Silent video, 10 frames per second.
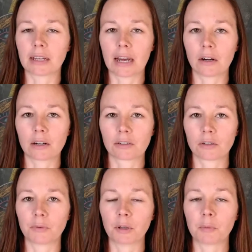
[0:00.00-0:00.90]
characters
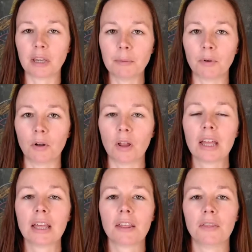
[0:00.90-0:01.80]
are real people,
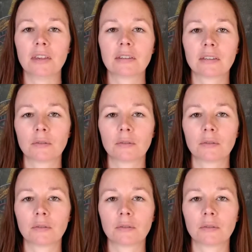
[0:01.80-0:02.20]
this is